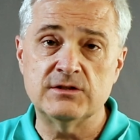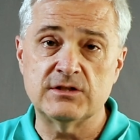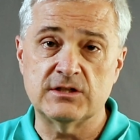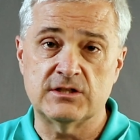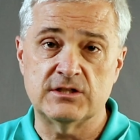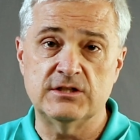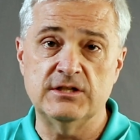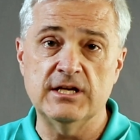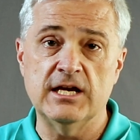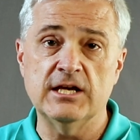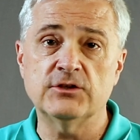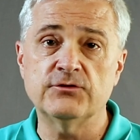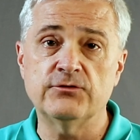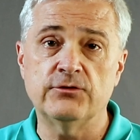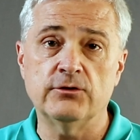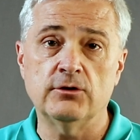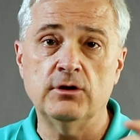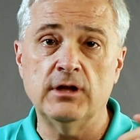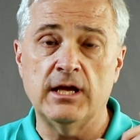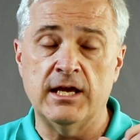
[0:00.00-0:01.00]

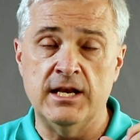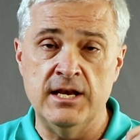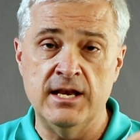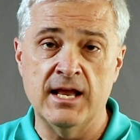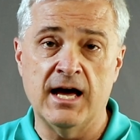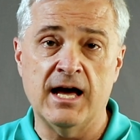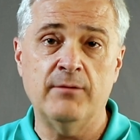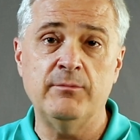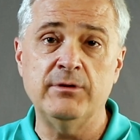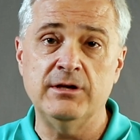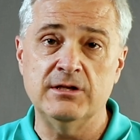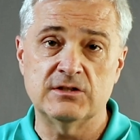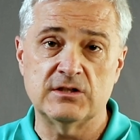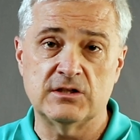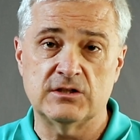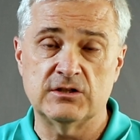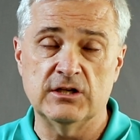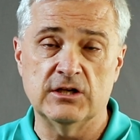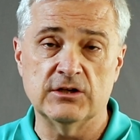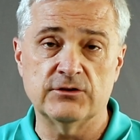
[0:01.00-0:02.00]
successful and not being
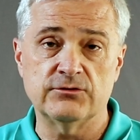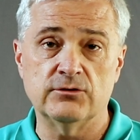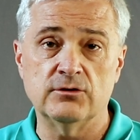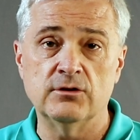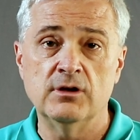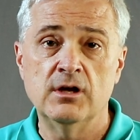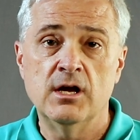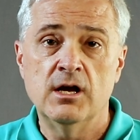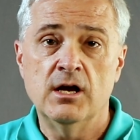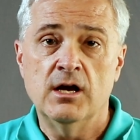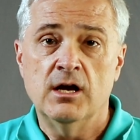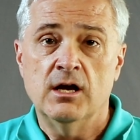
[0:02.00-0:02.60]
successful,